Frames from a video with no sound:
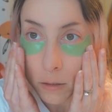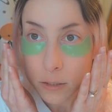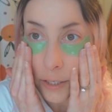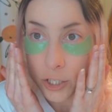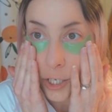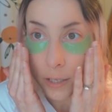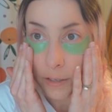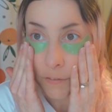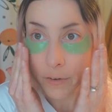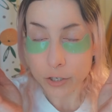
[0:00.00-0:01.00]
It's like
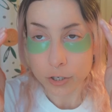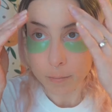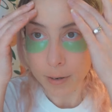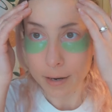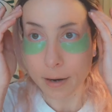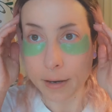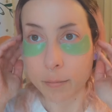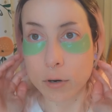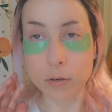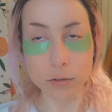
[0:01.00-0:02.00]
jellyfish on my
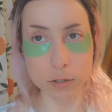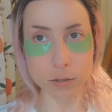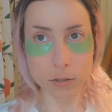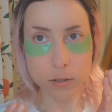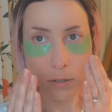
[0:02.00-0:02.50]
eyeballs.